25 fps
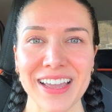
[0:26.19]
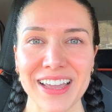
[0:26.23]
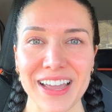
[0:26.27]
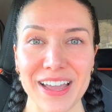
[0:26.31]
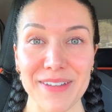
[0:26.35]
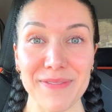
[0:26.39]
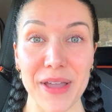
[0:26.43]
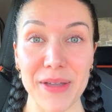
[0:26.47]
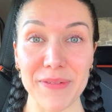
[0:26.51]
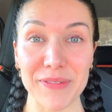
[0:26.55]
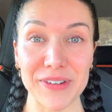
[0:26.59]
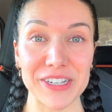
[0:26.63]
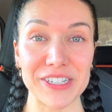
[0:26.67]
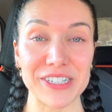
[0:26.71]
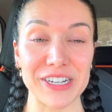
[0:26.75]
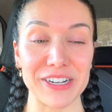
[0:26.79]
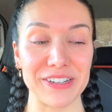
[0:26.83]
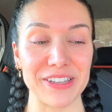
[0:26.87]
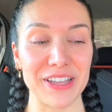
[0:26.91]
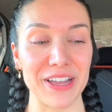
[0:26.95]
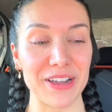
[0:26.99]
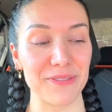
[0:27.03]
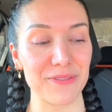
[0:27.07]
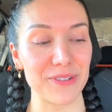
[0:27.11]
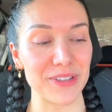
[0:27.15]
I'm happy to share
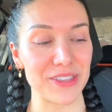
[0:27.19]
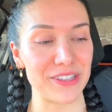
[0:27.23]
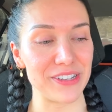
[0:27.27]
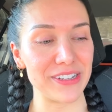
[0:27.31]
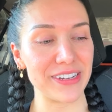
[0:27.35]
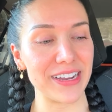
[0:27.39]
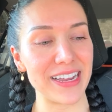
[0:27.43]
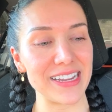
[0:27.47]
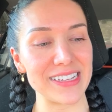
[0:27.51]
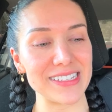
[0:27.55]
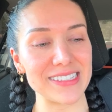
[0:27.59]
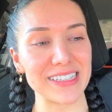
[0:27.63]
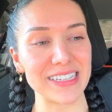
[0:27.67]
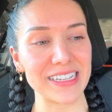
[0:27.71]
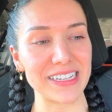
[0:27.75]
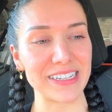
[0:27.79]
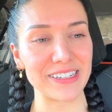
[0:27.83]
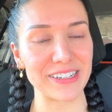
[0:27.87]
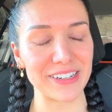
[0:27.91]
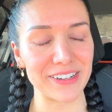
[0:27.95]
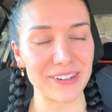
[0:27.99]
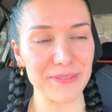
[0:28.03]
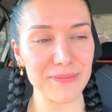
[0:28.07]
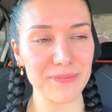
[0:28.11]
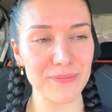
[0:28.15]
that with you guys
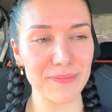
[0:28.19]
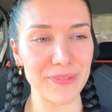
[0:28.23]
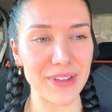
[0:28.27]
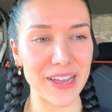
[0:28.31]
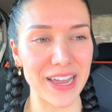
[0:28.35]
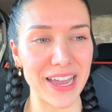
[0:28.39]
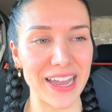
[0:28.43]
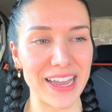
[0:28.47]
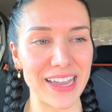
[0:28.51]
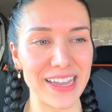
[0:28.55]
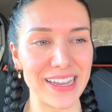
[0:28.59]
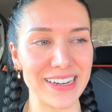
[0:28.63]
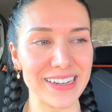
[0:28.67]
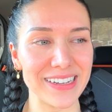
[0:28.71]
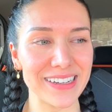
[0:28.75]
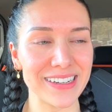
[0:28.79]
later. But